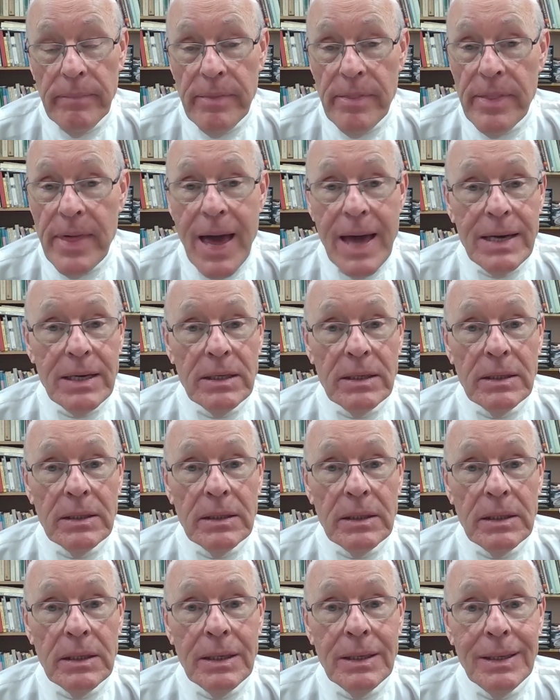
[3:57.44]
That
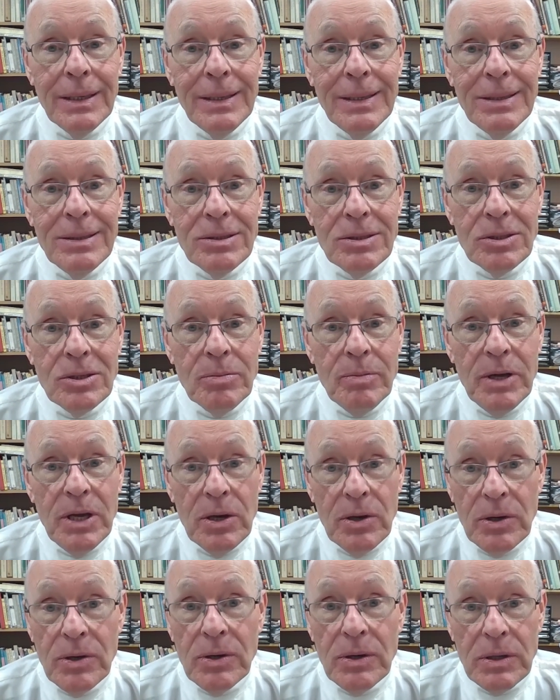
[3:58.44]
is to be
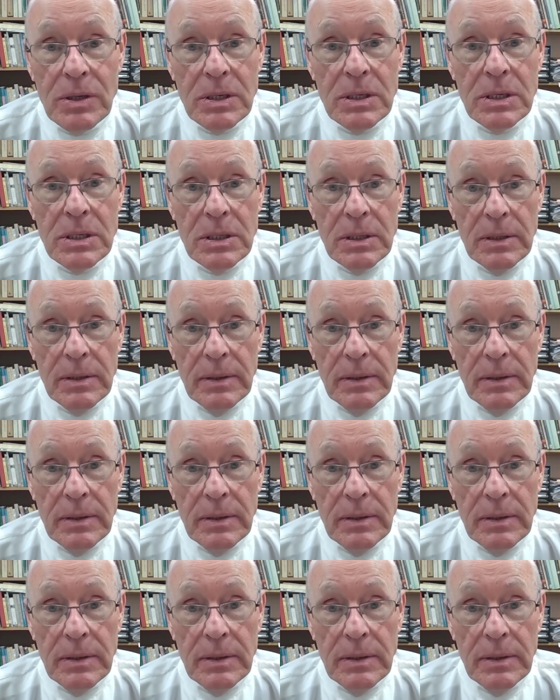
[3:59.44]
heard.